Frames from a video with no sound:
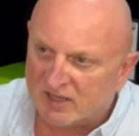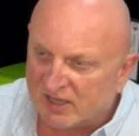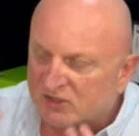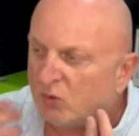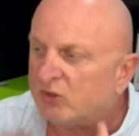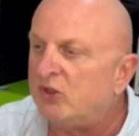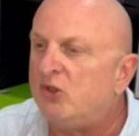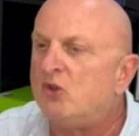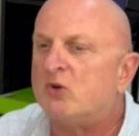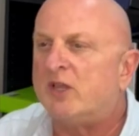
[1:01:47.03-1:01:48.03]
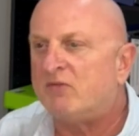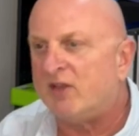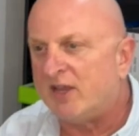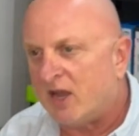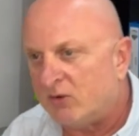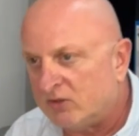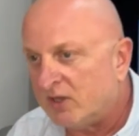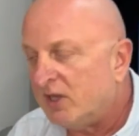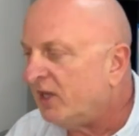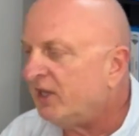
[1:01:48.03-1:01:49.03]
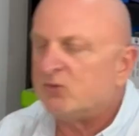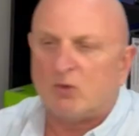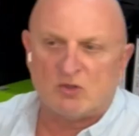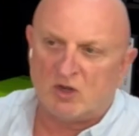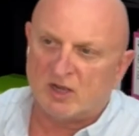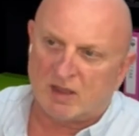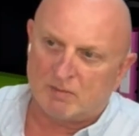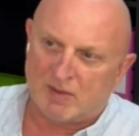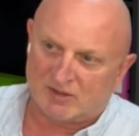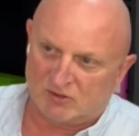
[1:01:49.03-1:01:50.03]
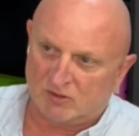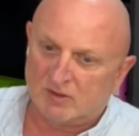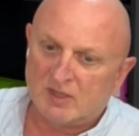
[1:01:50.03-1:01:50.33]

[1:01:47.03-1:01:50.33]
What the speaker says: It's what you're giving out is what's going to come back to you.